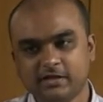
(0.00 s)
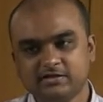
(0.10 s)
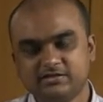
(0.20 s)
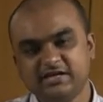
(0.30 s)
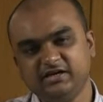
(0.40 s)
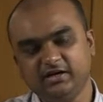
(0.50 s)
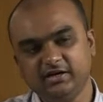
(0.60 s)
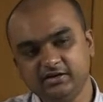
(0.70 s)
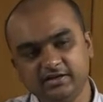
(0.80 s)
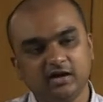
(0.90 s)
then
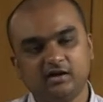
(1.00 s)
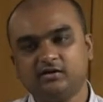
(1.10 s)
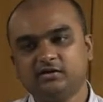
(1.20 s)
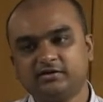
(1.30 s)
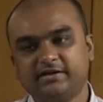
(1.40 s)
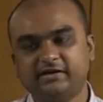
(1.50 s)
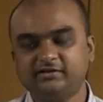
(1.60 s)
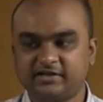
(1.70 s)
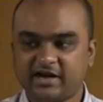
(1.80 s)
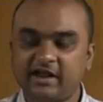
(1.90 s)
India can
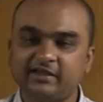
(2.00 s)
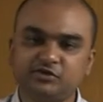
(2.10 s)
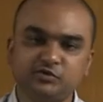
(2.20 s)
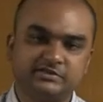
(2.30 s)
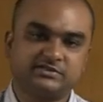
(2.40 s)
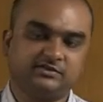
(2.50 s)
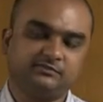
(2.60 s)
drag USA.